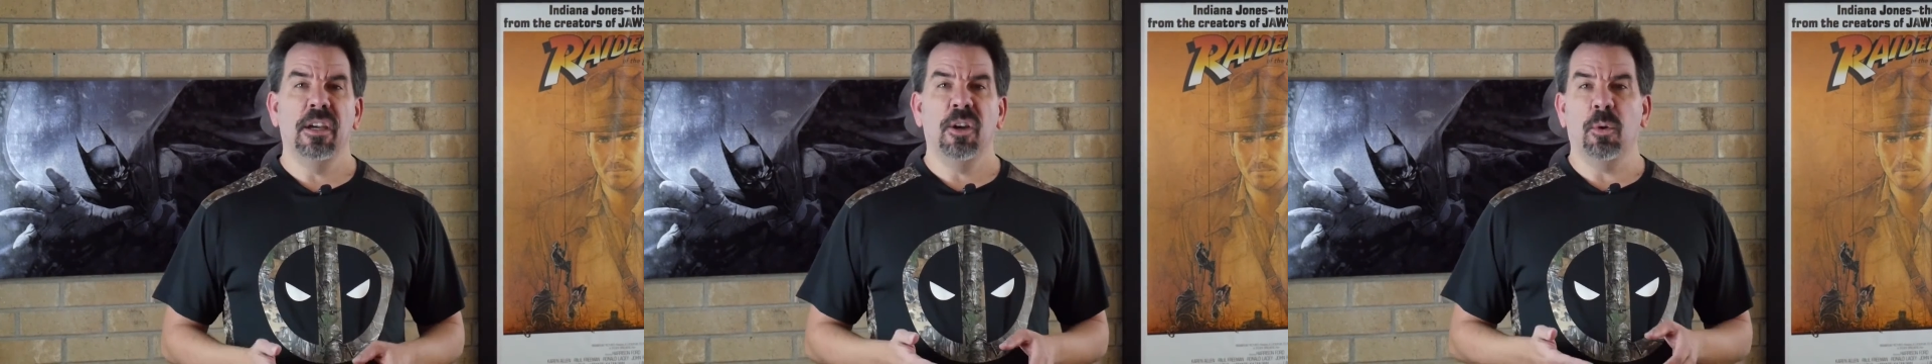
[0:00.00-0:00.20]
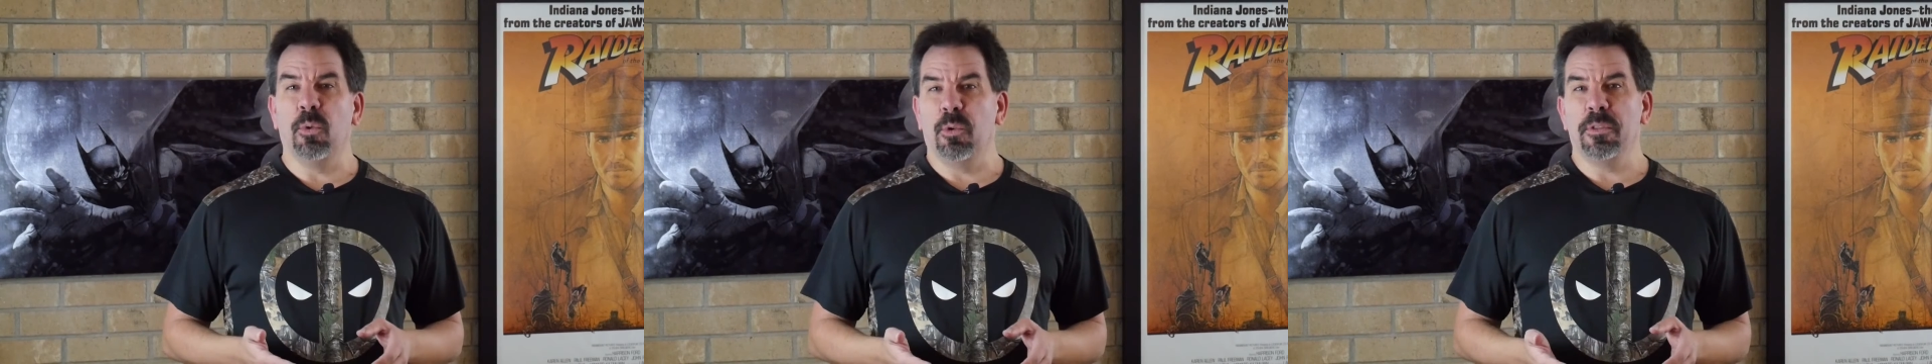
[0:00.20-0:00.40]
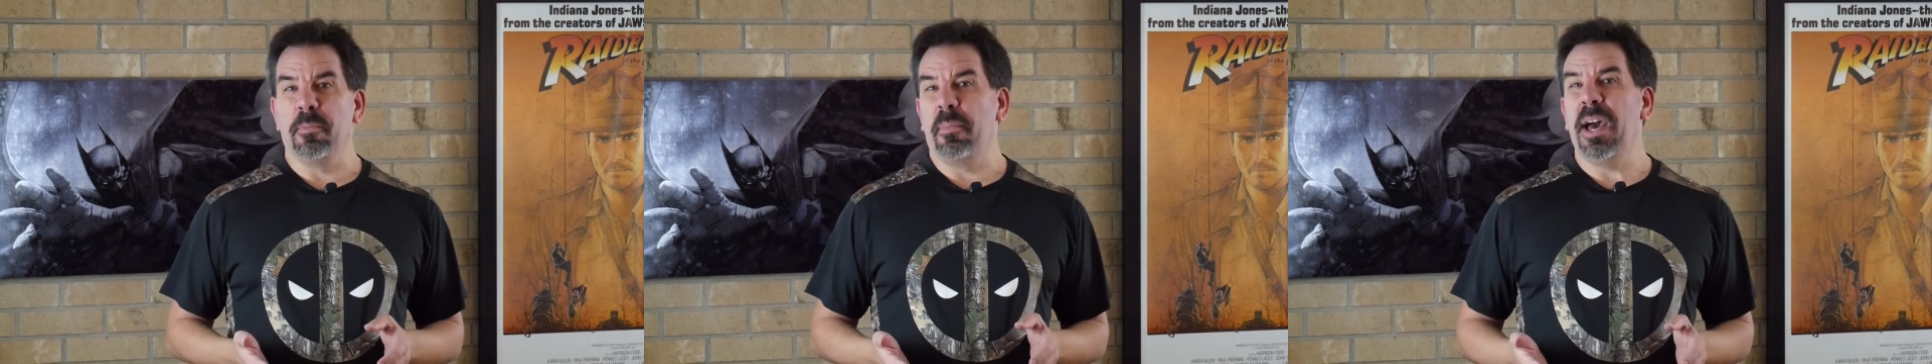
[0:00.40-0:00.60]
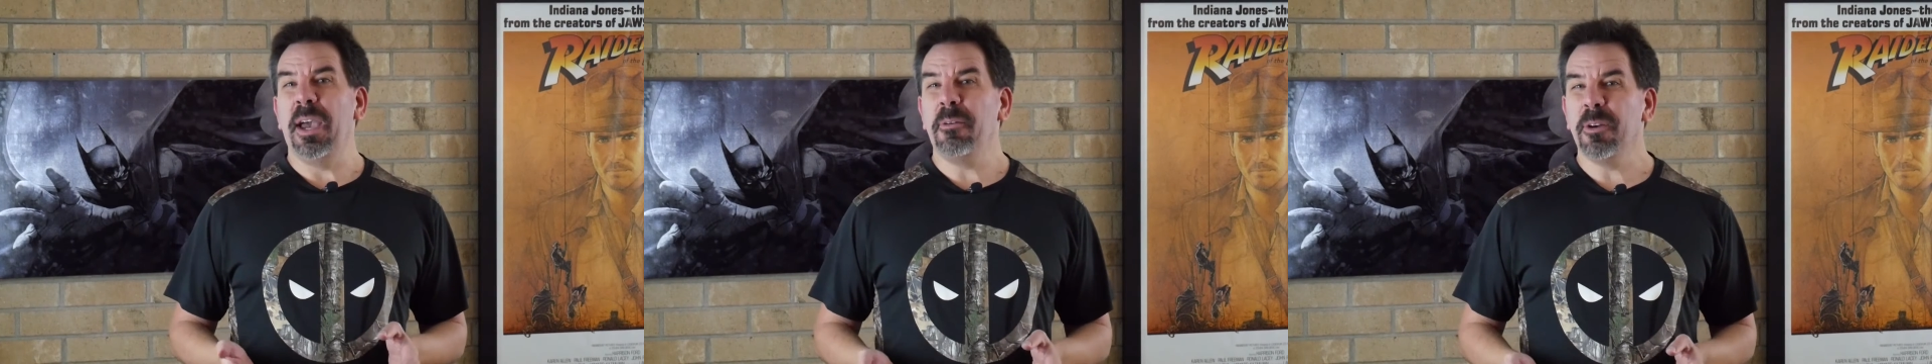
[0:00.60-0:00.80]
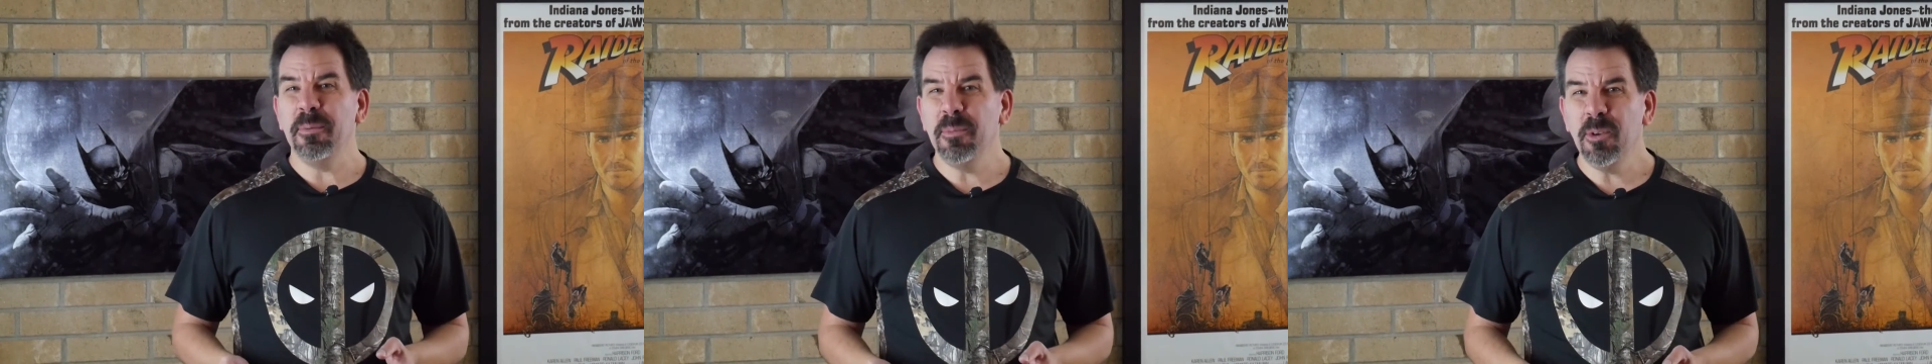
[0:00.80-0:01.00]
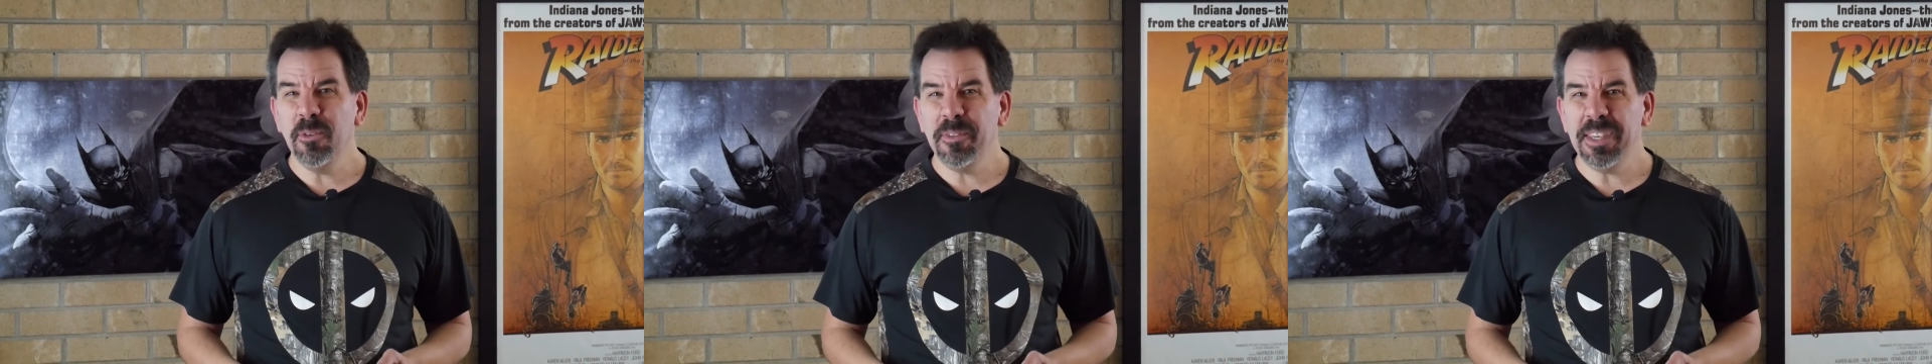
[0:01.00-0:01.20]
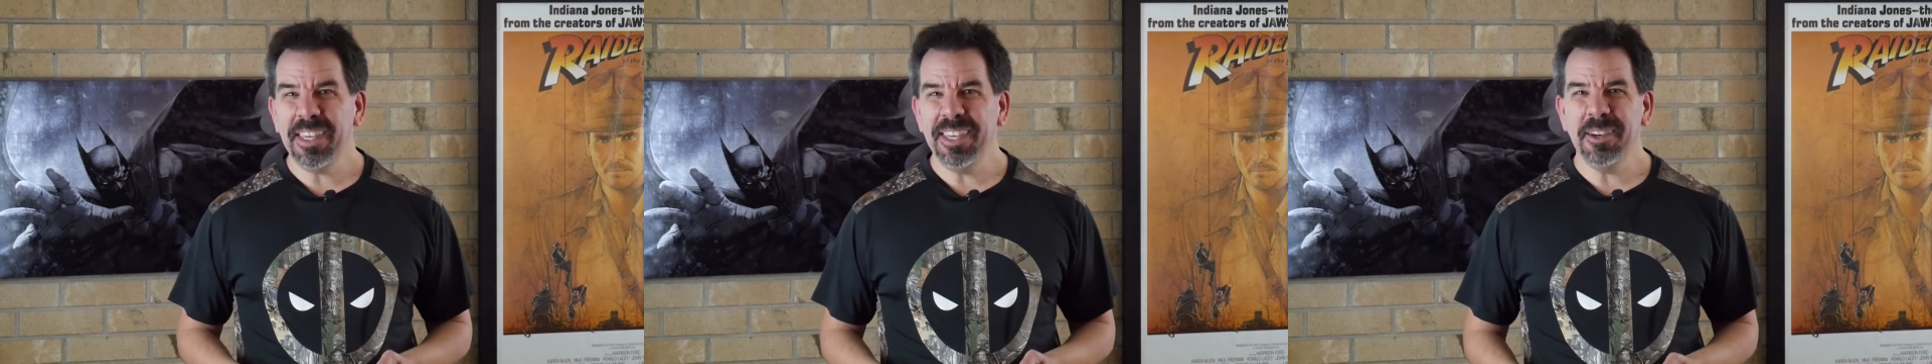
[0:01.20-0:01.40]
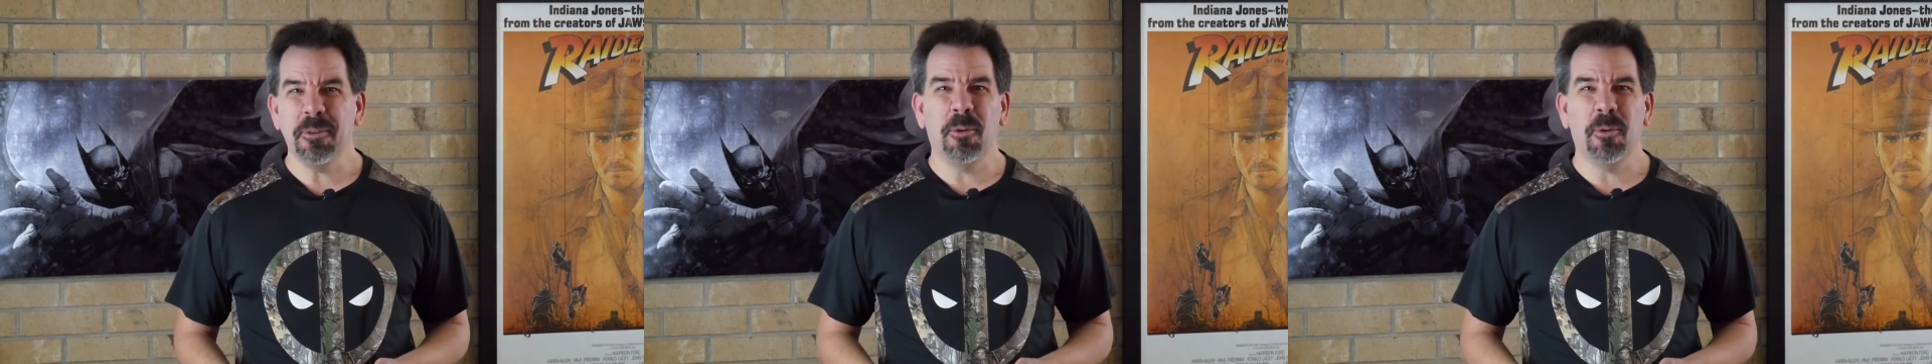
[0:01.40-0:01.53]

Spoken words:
or The Pirate Movie